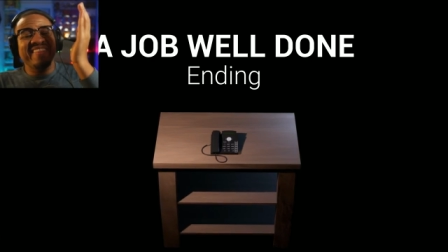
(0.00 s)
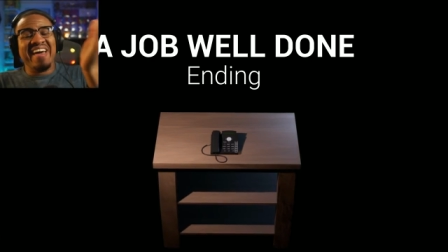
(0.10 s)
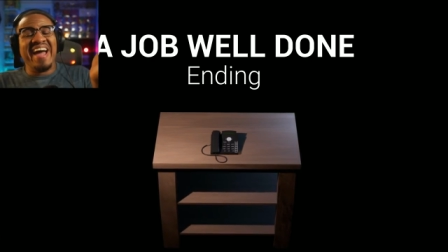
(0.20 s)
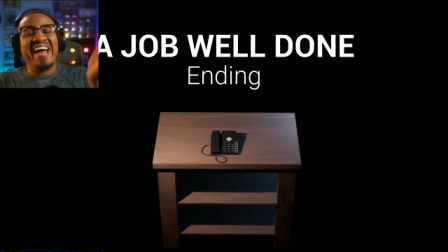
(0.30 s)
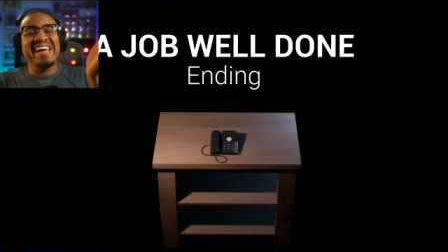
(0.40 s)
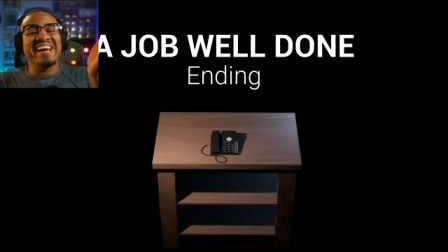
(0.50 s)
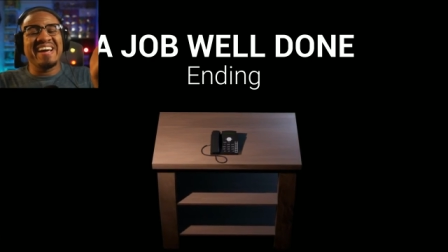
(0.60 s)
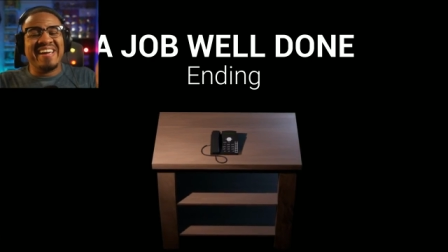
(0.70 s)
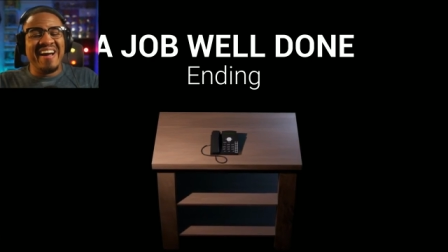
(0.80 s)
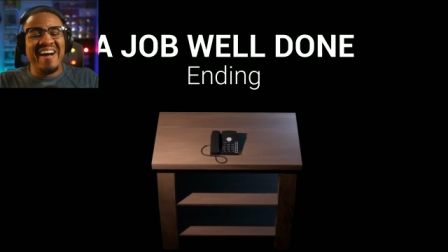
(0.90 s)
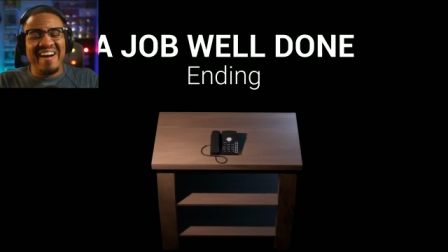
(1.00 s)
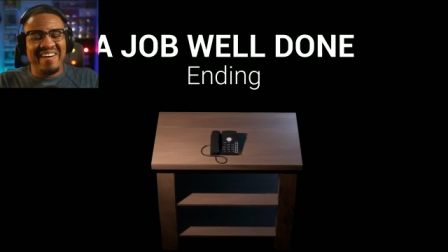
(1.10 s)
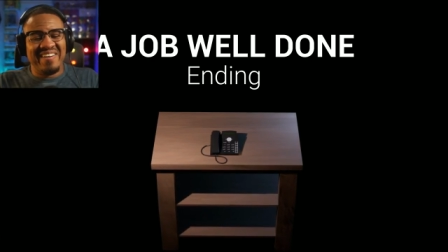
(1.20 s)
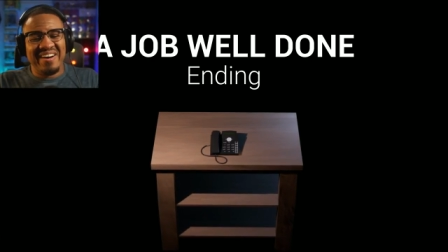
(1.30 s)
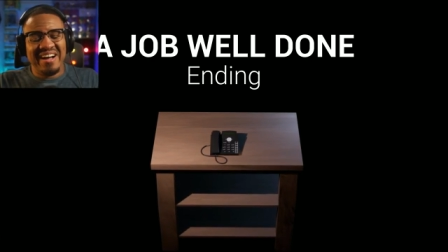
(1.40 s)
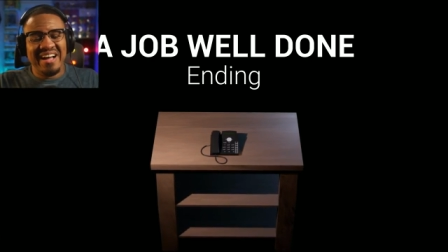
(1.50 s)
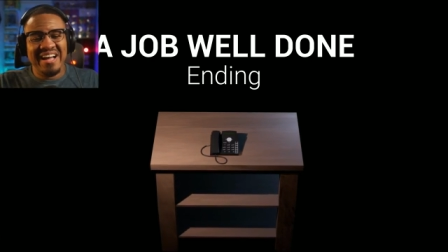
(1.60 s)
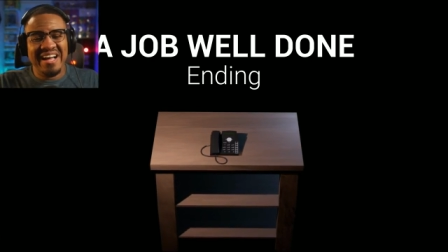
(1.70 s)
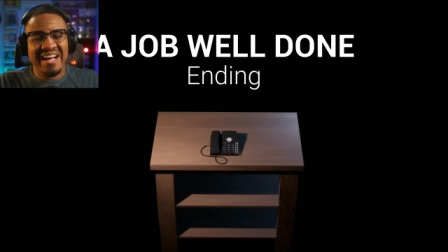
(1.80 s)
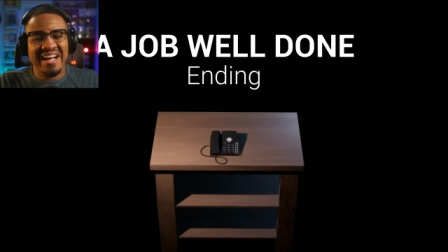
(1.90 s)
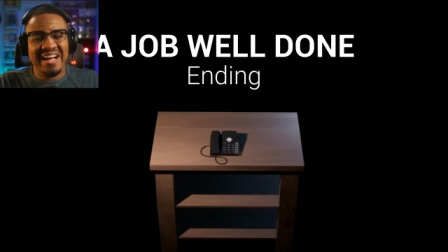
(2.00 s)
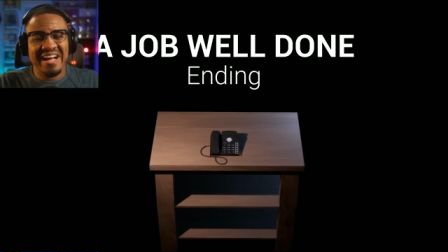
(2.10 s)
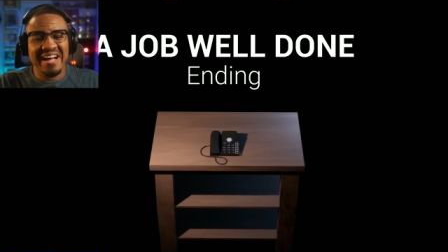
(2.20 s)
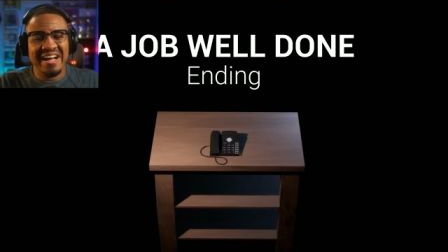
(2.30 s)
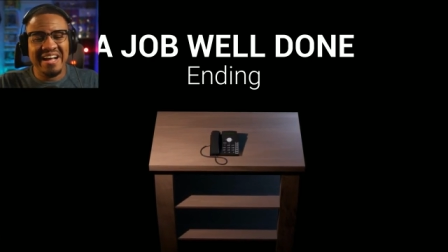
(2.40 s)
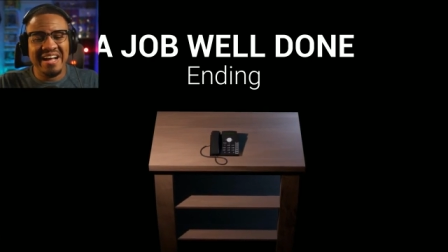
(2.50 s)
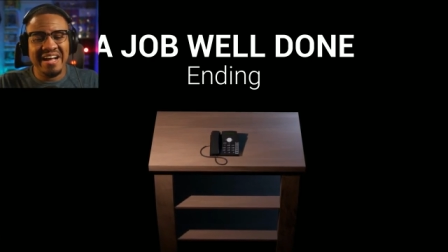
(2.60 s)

There Although you go. You did break a very